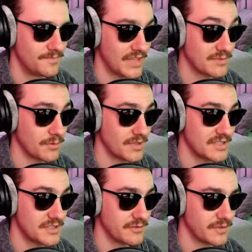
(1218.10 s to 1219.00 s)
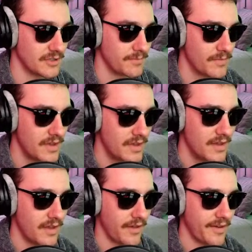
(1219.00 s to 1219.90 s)
we're at so far.
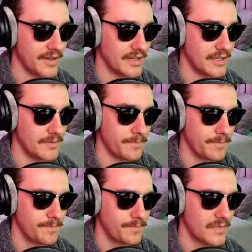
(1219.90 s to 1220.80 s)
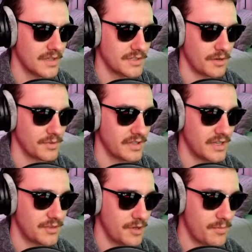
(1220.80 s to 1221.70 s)
So I really
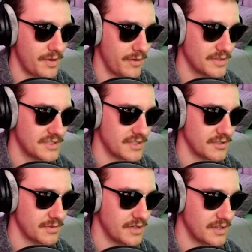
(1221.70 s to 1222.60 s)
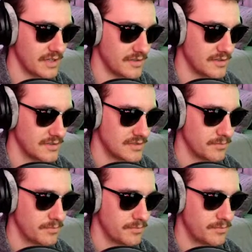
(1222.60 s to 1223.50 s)
like the way the power on sounds right now,
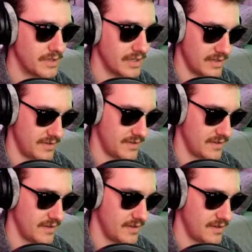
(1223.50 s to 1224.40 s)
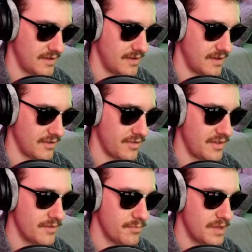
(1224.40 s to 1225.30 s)
but I
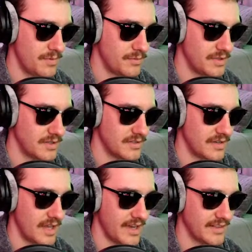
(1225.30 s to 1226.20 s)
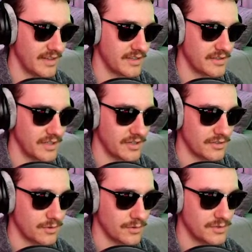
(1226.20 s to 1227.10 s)
think maybe we could add like a
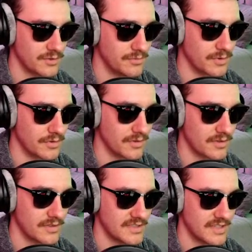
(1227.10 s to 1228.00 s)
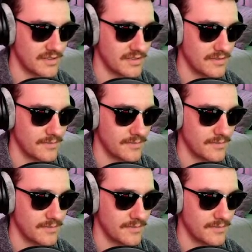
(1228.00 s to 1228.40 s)
layer or two more. Is that